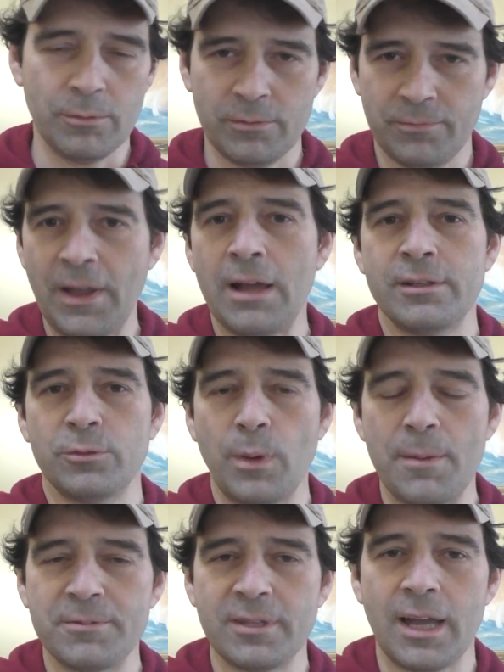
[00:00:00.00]
found his
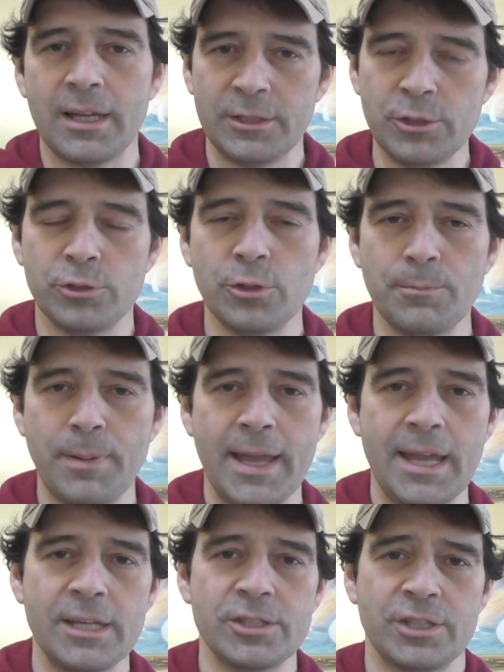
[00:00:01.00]
website and YouTube
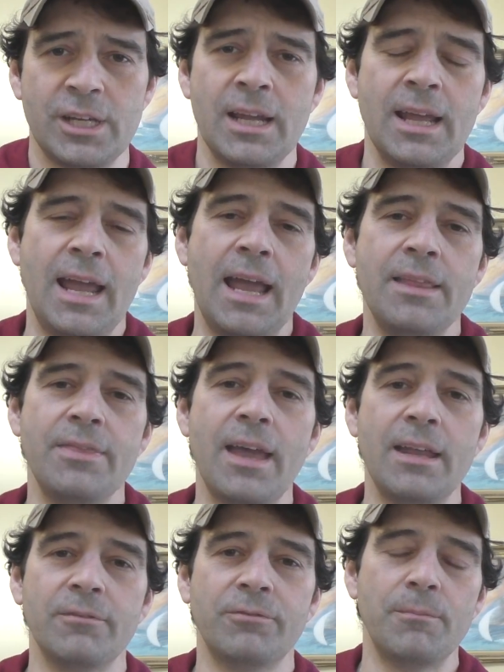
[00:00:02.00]
page. And
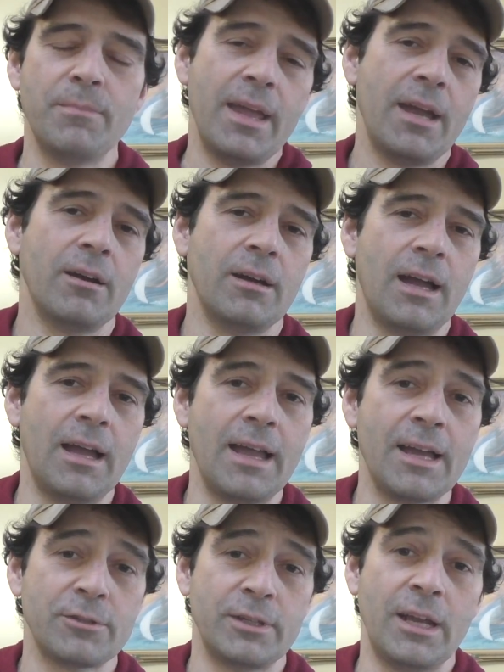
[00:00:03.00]
then from there, I
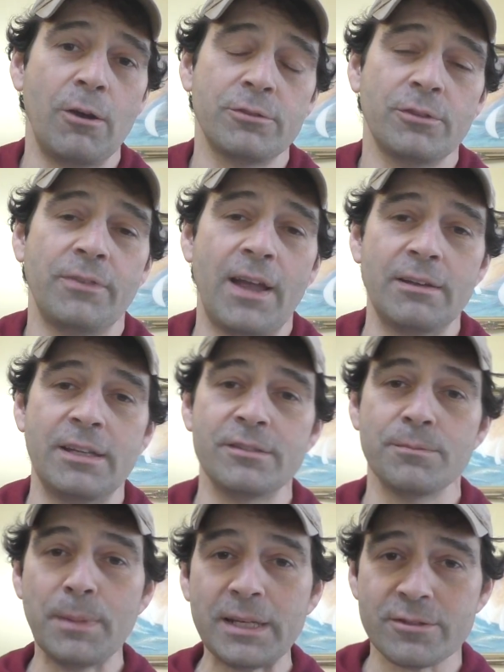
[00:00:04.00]
actually also found
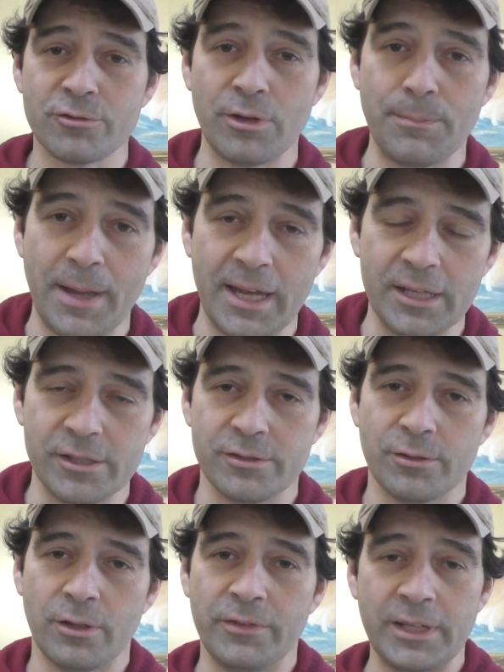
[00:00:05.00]
his ministry page.
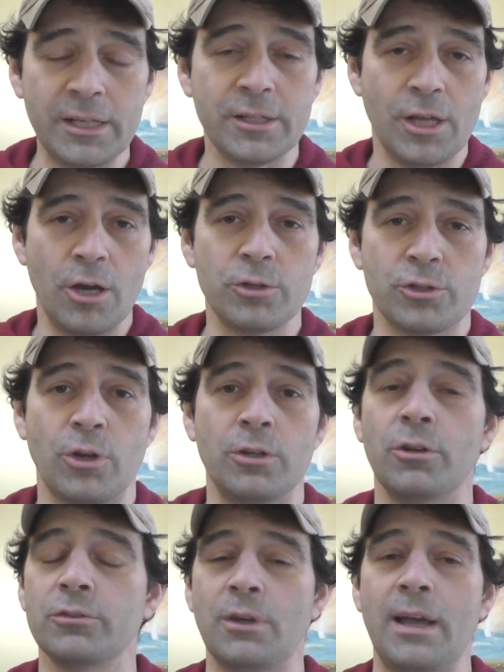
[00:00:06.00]
So if you didn't know, Sean
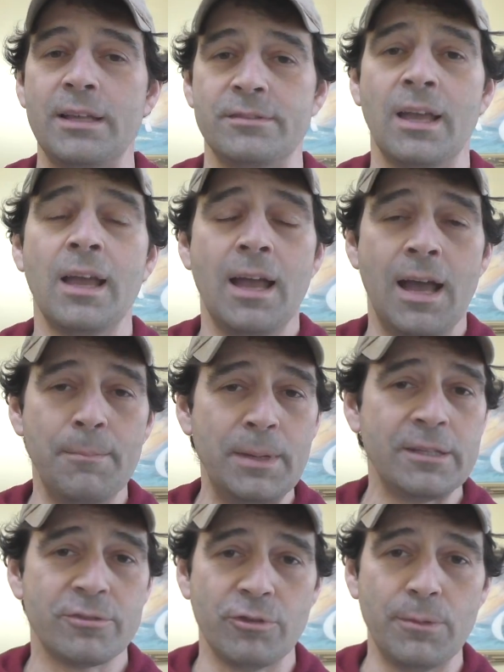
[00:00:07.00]
also has a
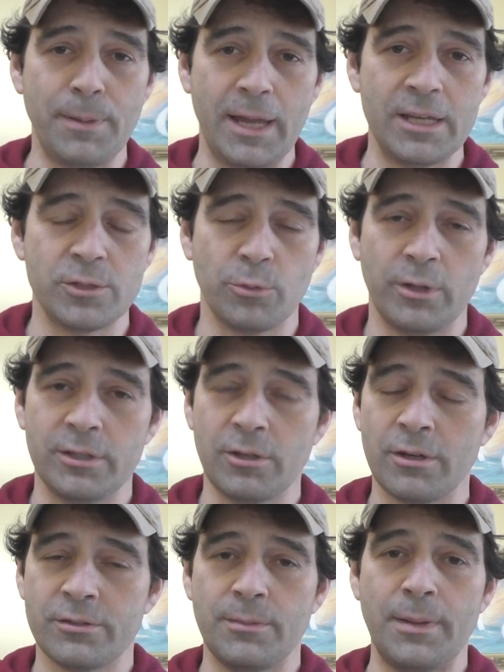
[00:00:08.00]
ministry page where he
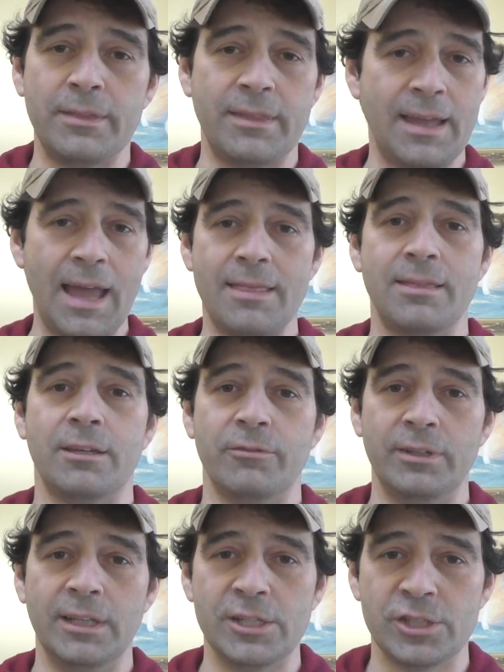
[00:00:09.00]
talks about the Catholic
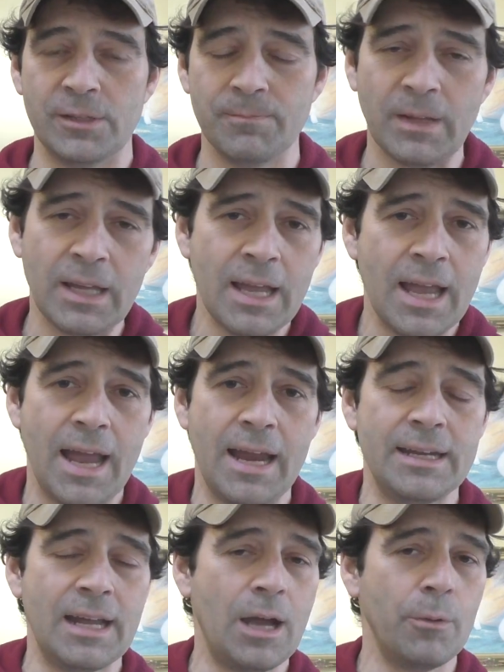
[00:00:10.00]
religion.
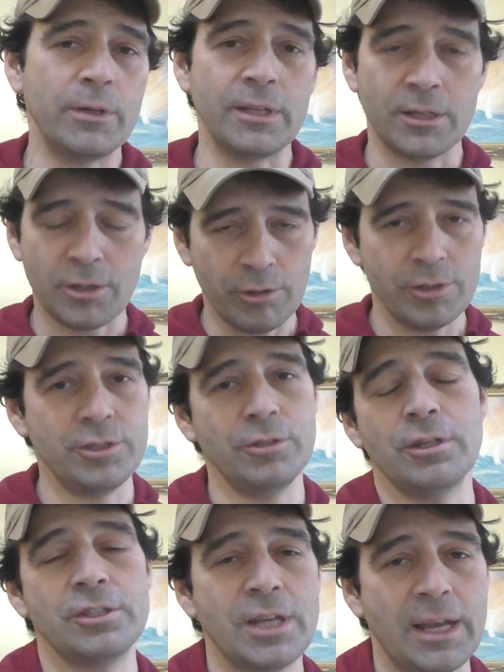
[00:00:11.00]
And I would encourage
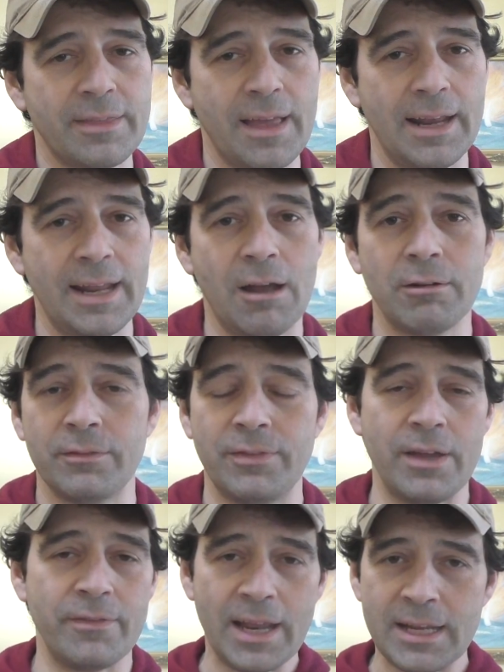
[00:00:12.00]
you to check that out if
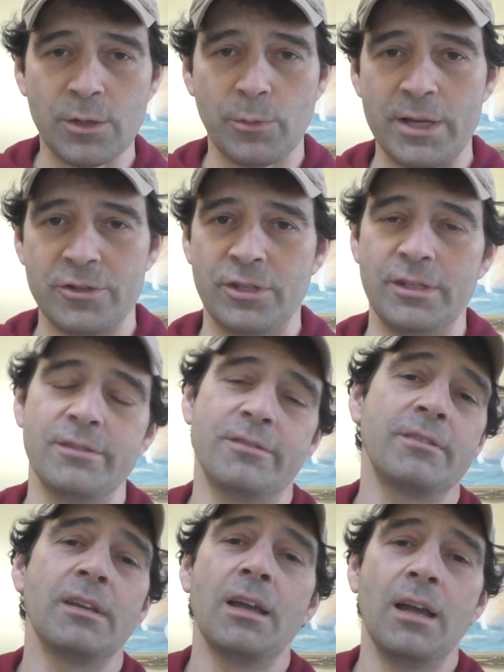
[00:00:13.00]
you have any
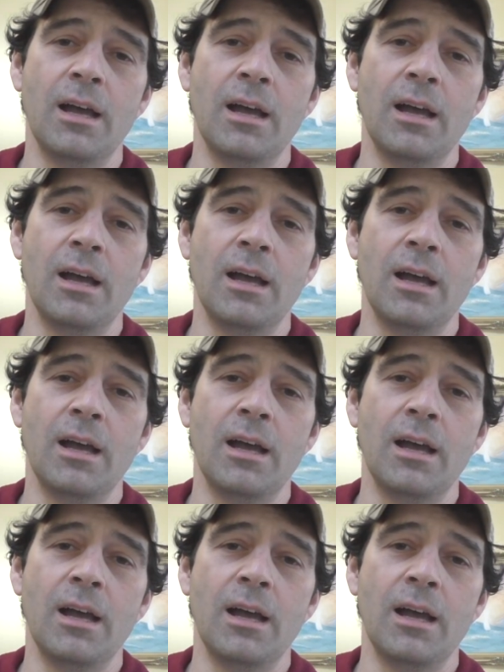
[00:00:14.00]
questions.